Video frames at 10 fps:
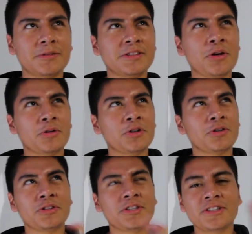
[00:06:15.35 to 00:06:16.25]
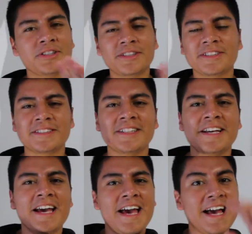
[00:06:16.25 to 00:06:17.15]
No, it doesn't.
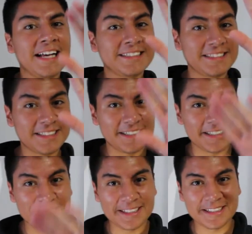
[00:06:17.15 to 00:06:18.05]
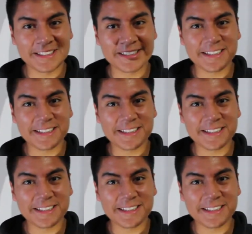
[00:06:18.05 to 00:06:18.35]
It has the